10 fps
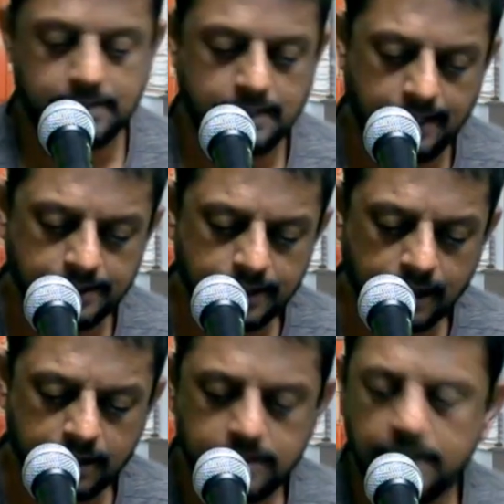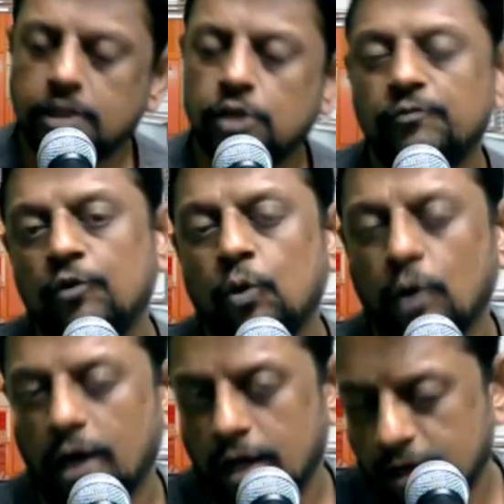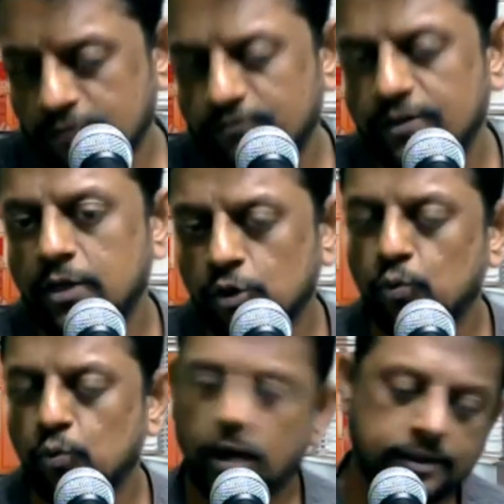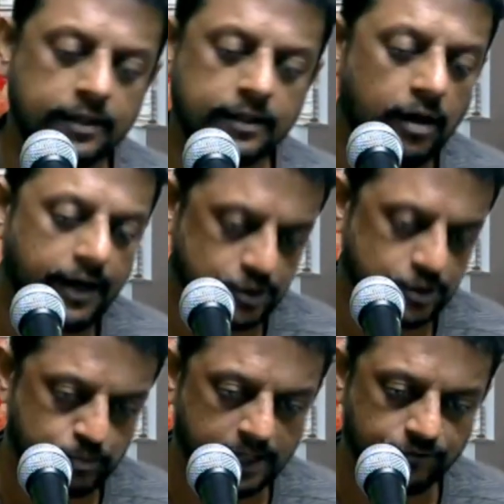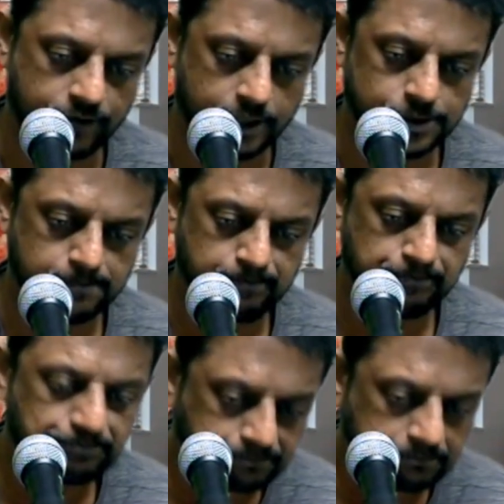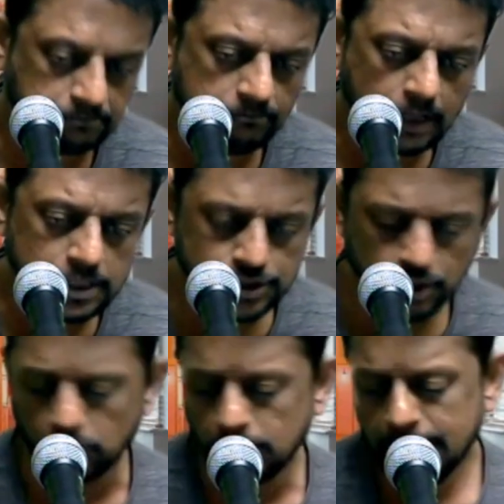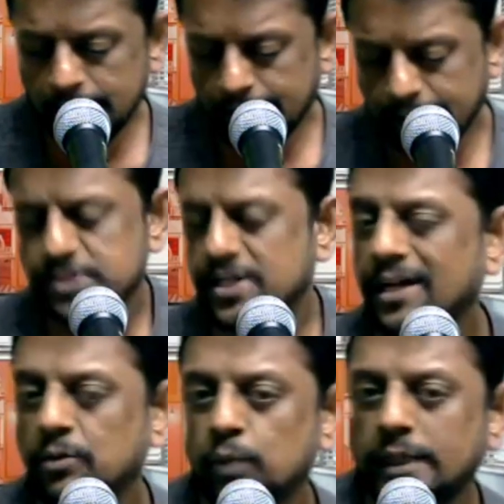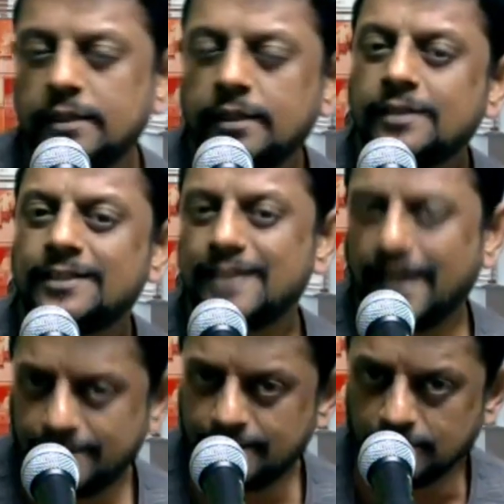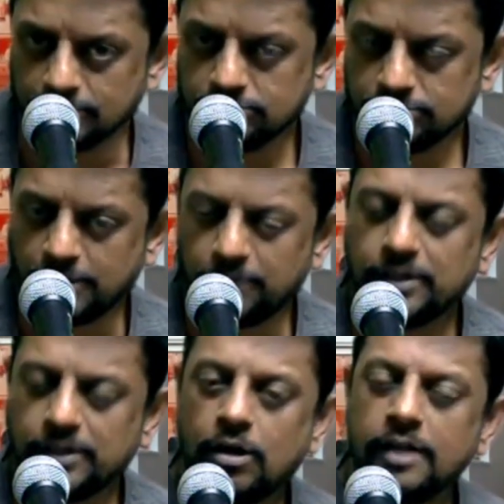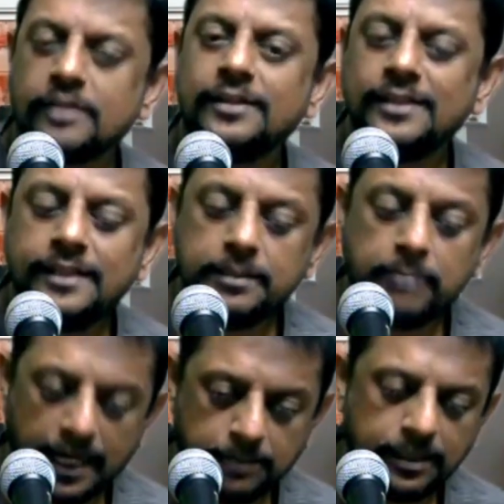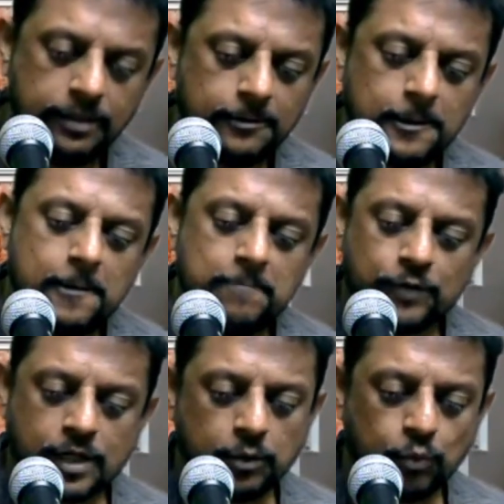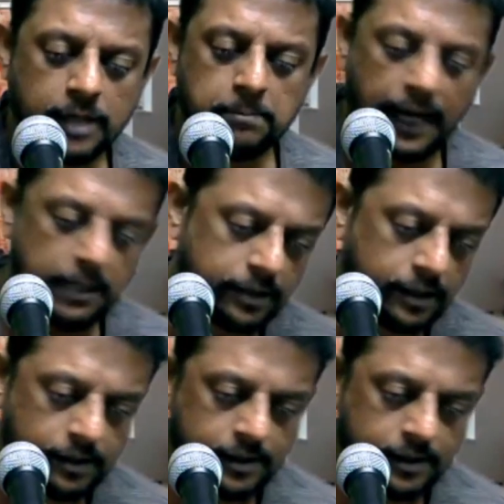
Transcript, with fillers: and thoroughly equipped for every good work that God has planned for us. So let's start with the title. Okay, we call it the Bible. Okay, the word Bible,